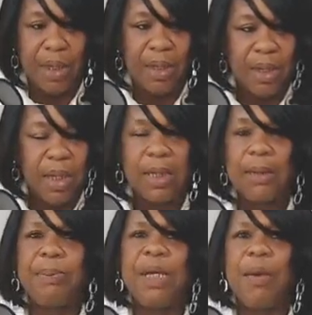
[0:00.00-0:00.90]
And
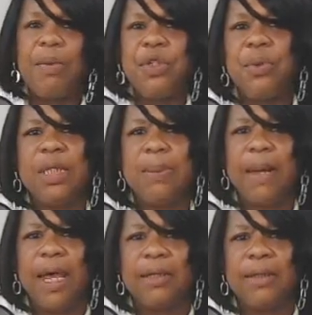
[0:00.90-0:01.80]
become what you
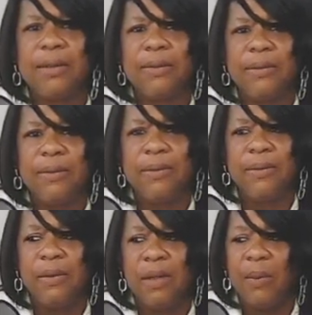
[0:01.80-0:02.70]
respect.
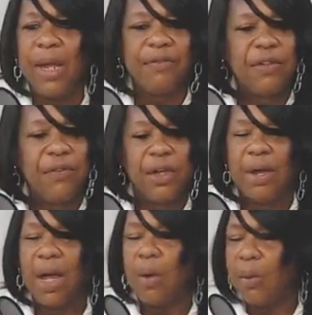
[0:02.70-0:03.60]
We have to figure
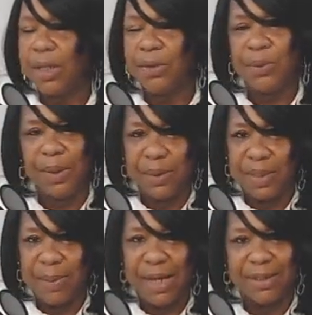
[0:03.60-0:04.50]
out what do we
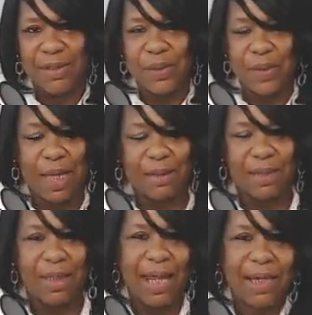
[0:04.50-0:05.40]
respect in
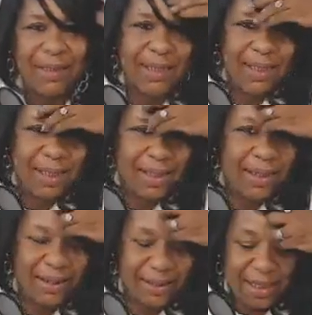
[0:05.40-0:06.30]
2019.
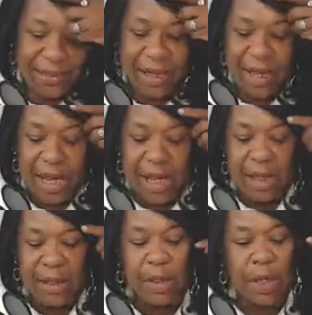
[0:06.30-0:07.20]
Because,
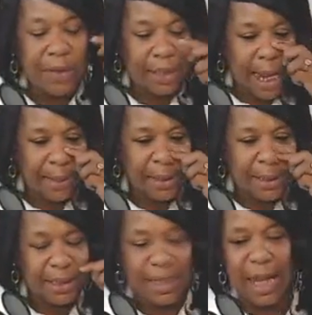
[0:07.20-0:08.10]
the game is the
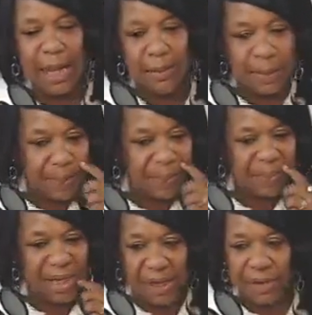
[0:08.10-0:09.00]
same. The
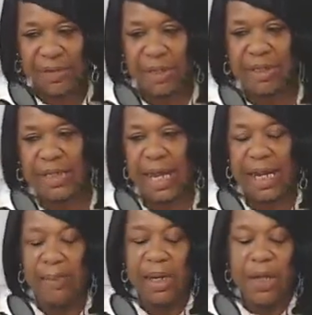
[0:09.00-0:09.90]
players are the
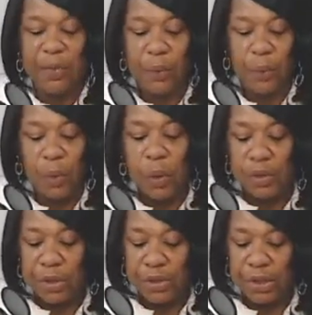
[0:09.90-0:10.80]
same. The rules
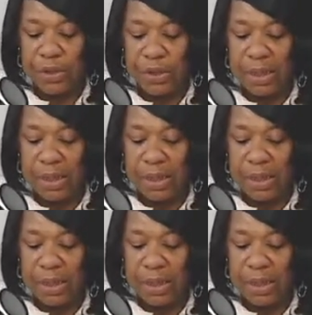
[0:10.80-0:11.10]
are just